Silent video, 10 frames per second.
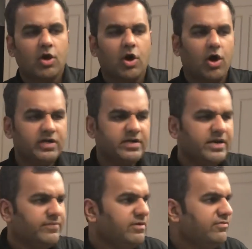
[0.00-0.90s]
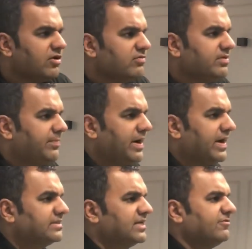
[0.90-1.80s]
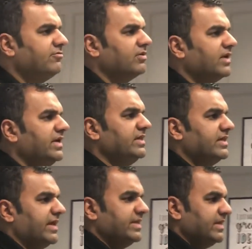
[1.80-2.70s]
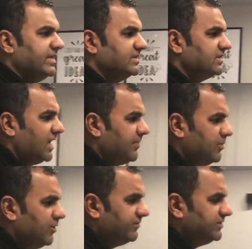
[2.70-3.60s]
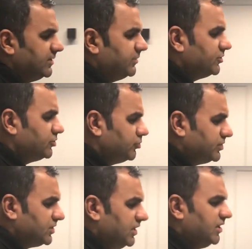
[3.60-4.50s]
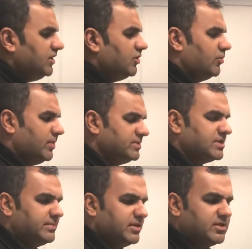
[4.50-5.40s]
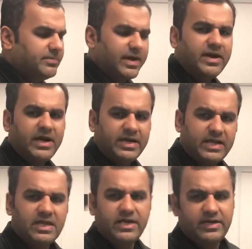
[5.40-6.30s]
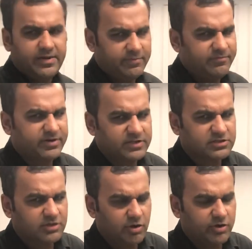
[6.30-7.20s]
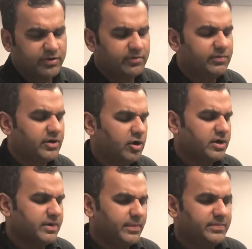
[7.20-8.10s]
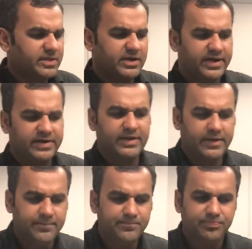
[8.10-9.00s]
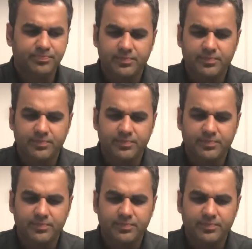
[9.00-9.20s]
Alternatively, one of the banks, I am forgetting that I think is, is MUFG Mitsubishi or maybe some other bank are taking an indemnification, not, not remembering the right name.